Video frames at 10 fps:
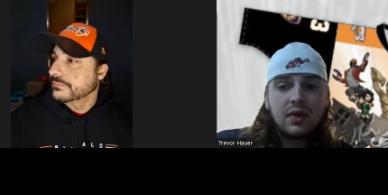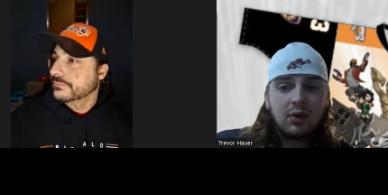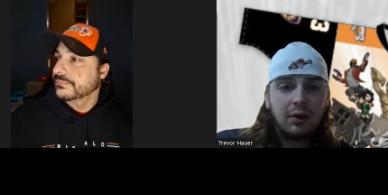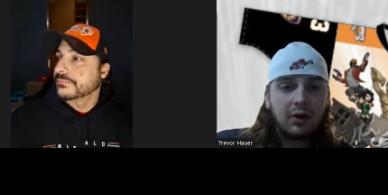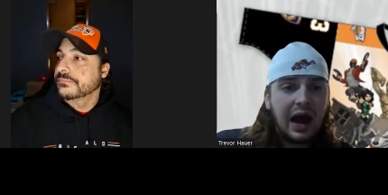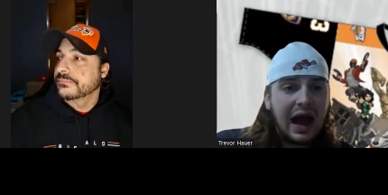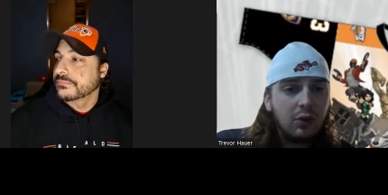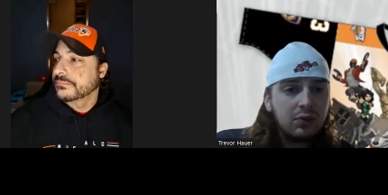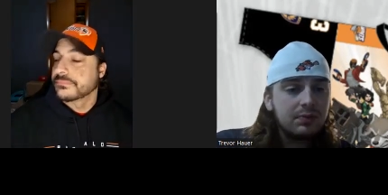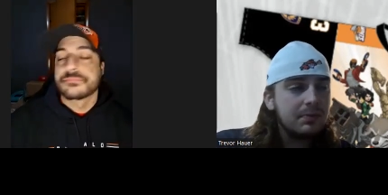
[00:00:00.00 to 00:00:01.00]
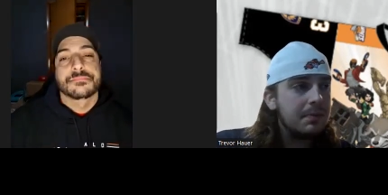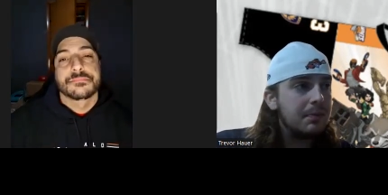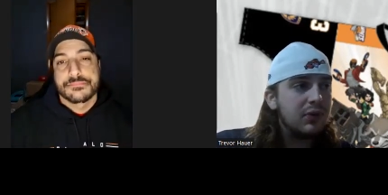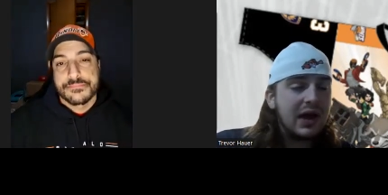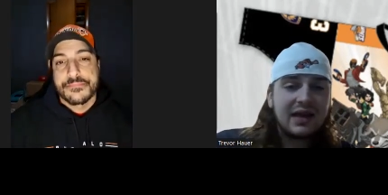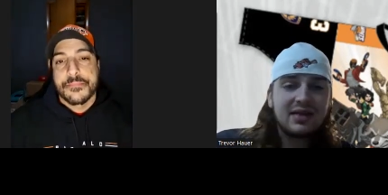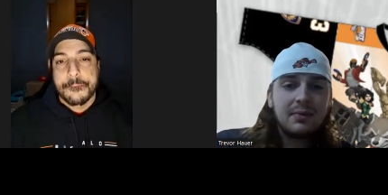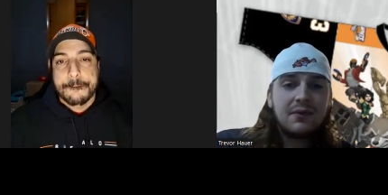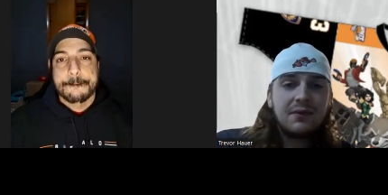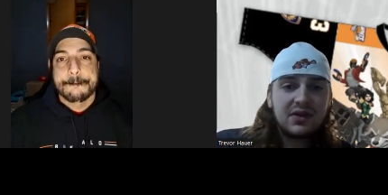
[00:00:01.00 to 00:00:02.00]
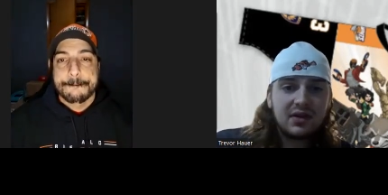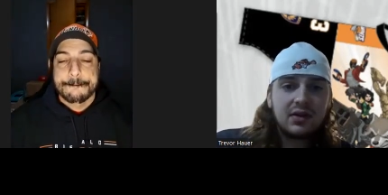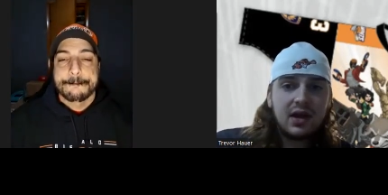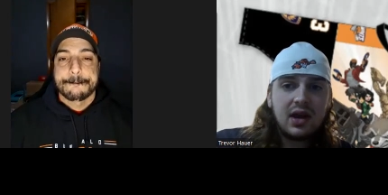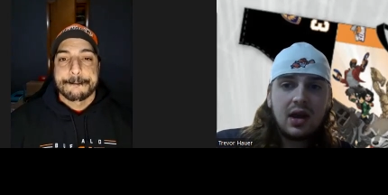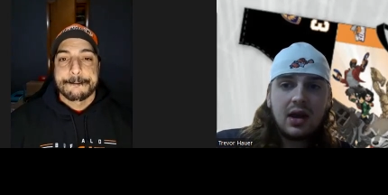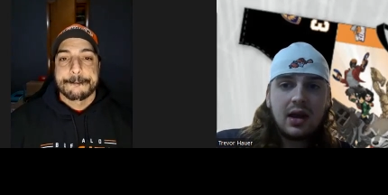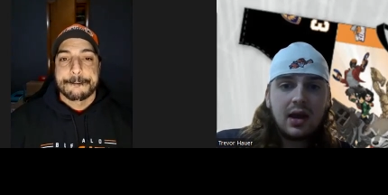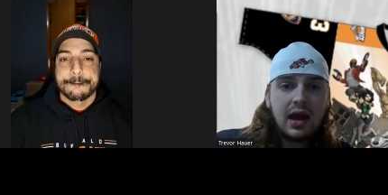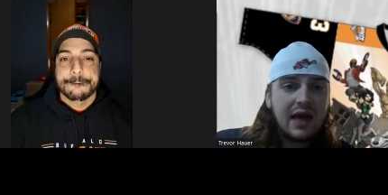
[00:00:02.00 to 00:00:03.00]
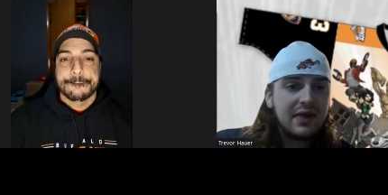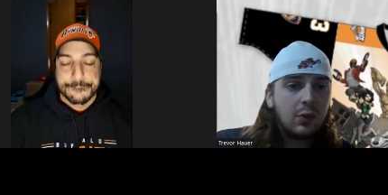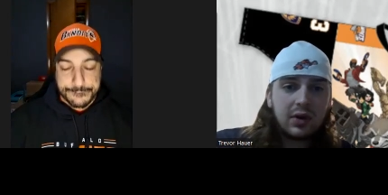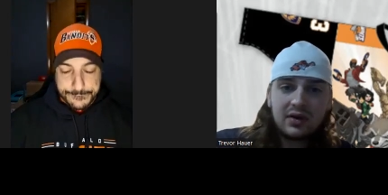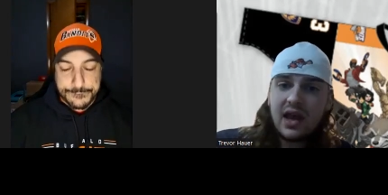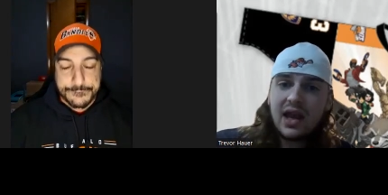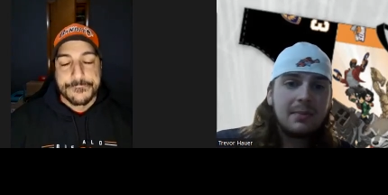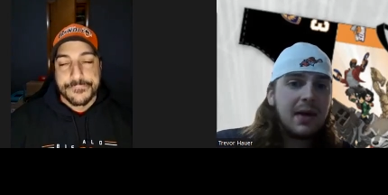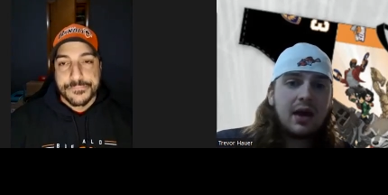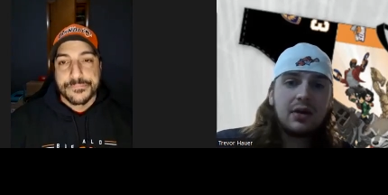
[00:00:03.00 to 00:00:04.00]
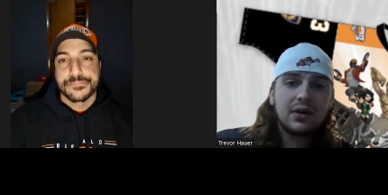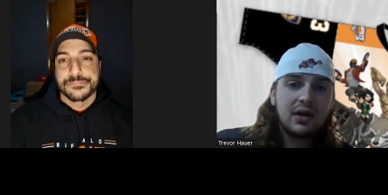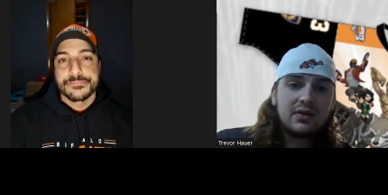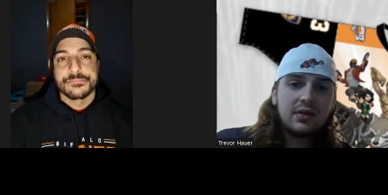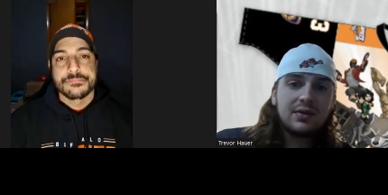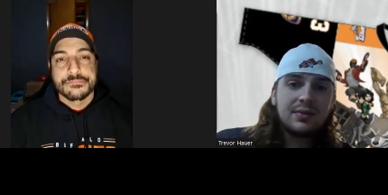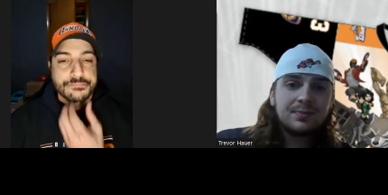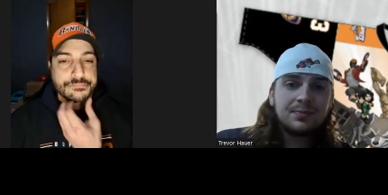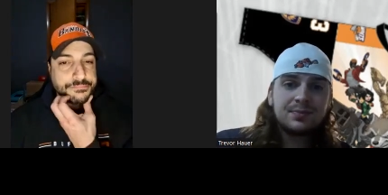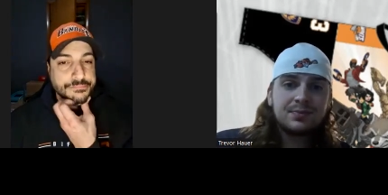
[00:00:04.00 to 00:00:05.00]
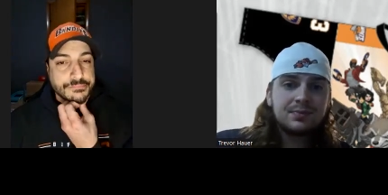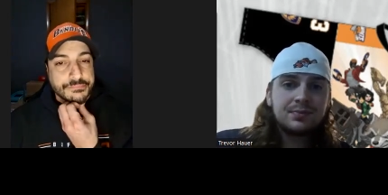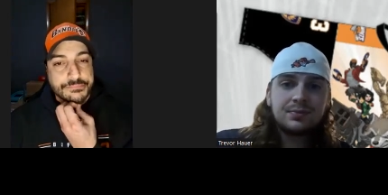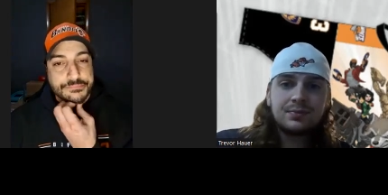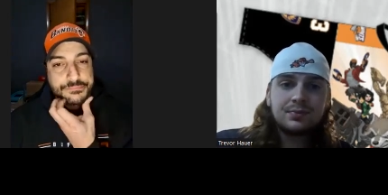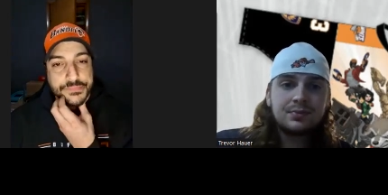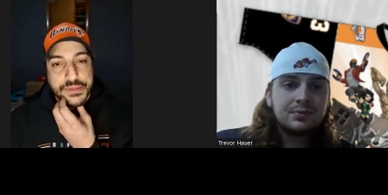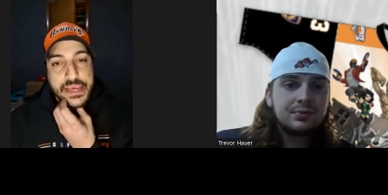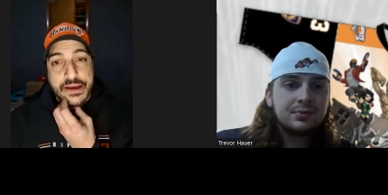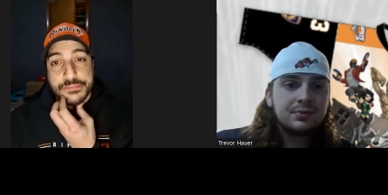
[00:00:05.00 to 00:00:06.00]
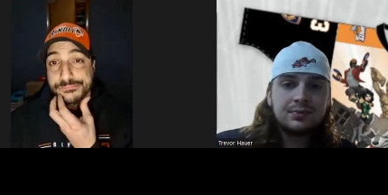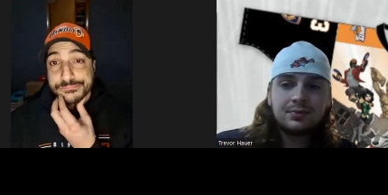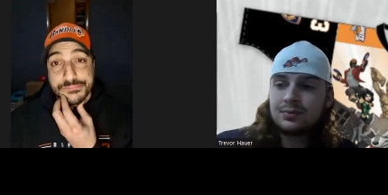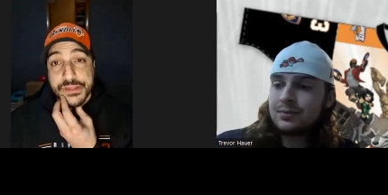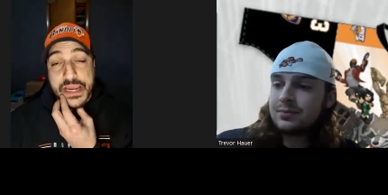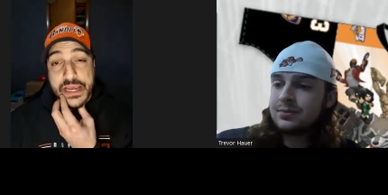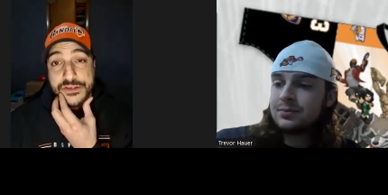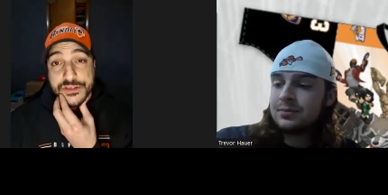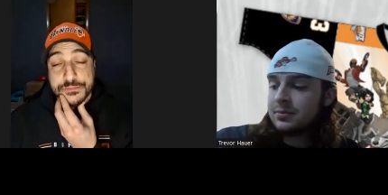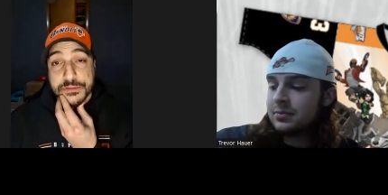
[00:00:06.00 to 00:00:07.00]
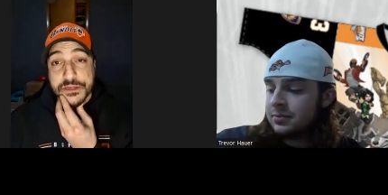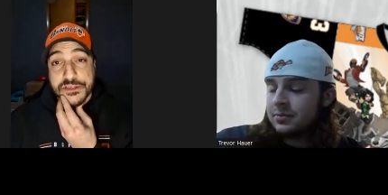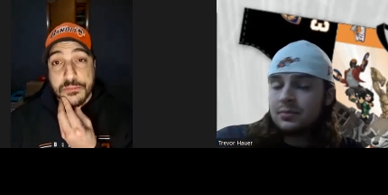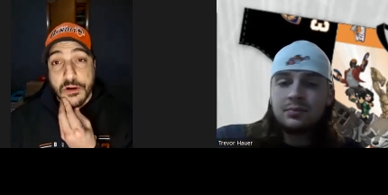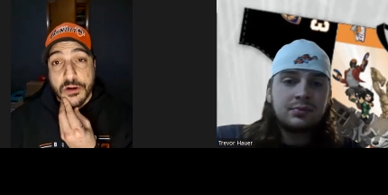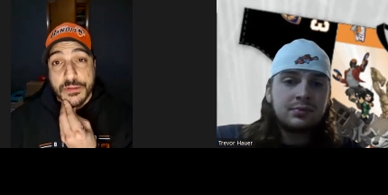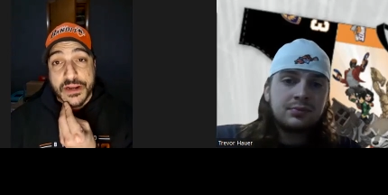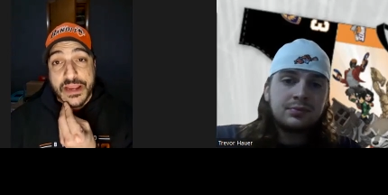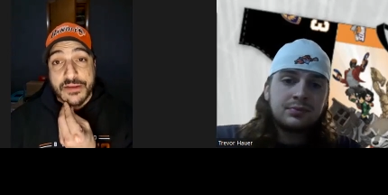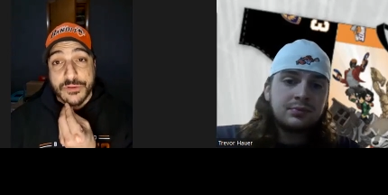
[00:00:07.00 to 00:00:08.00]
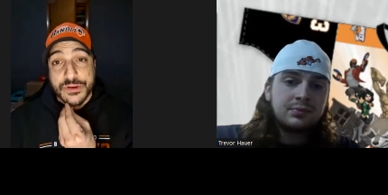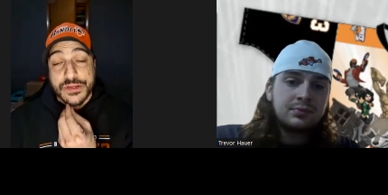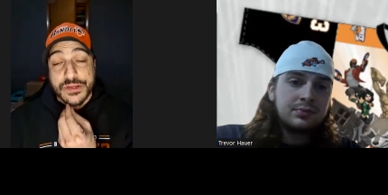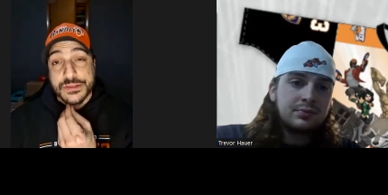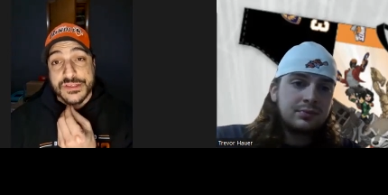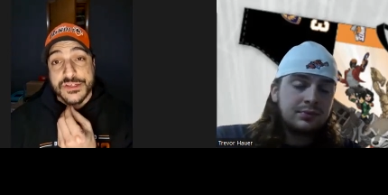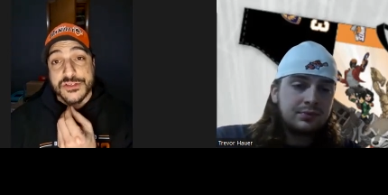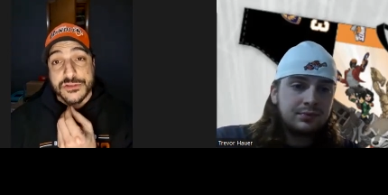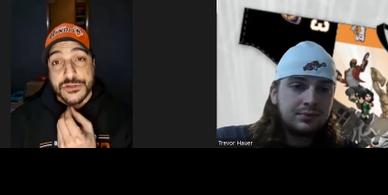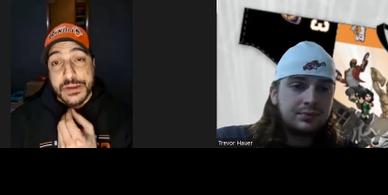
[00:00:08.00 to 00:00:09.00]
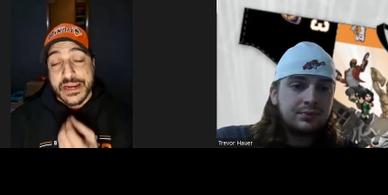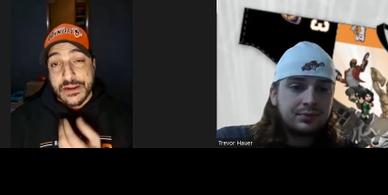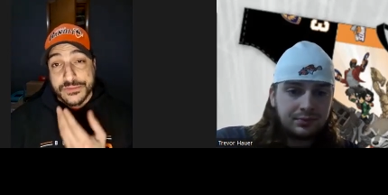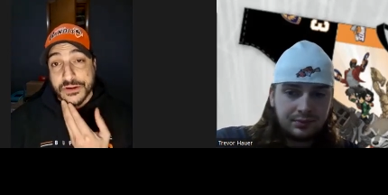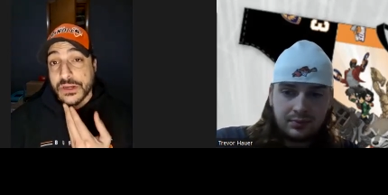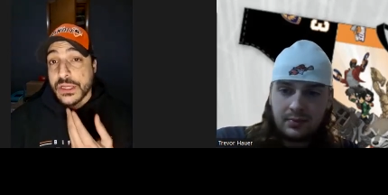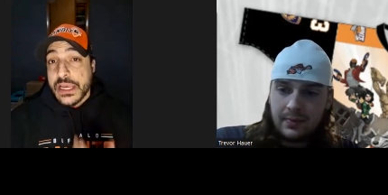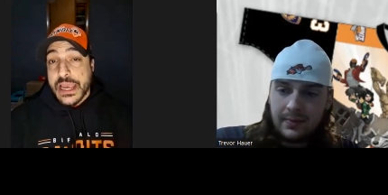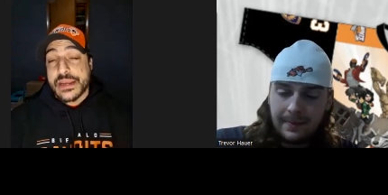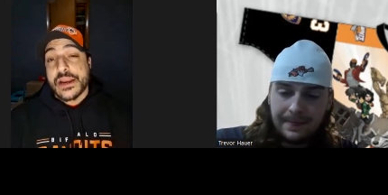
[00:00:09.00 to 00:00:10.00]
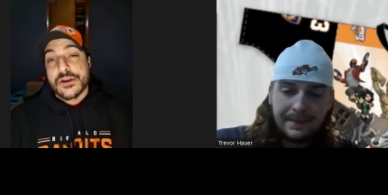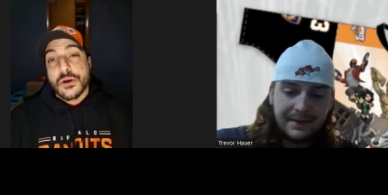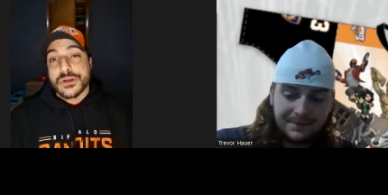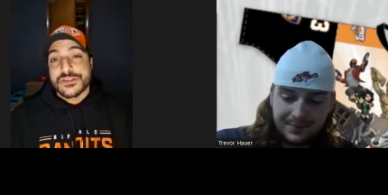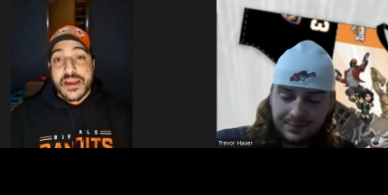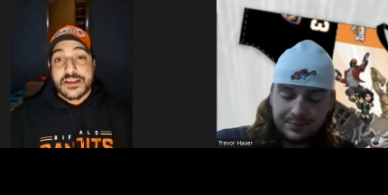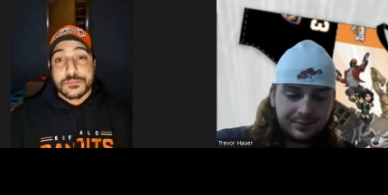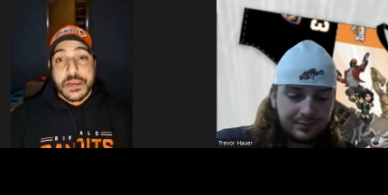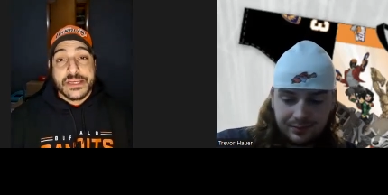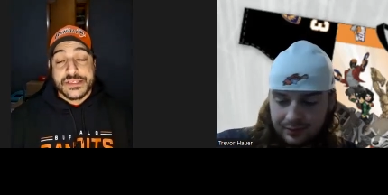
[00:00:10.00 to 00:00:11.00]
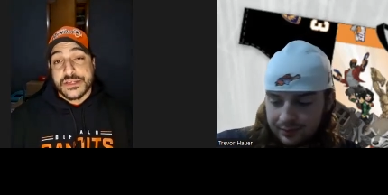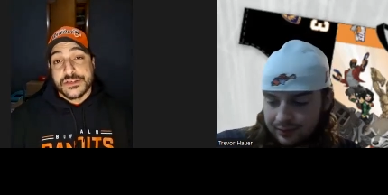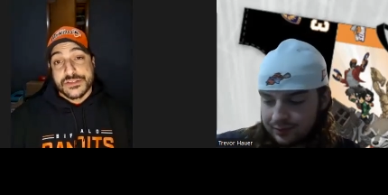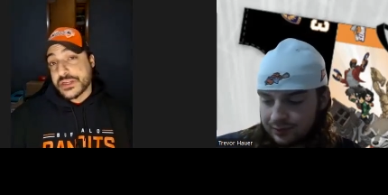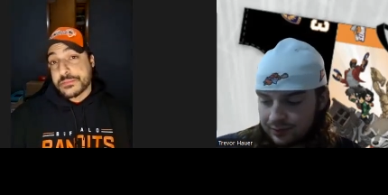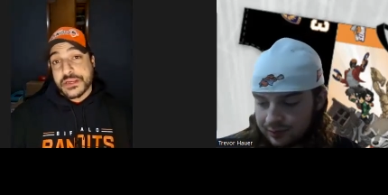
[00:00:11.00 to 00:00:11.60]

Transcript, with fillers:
Speaker 1: They were outplaying them physically, and they weren't mm-hmm. taking penalties.
Speaker 2: Yeah, you got to just be smart about every decision you make out there. And I know it's fast paced and it's going to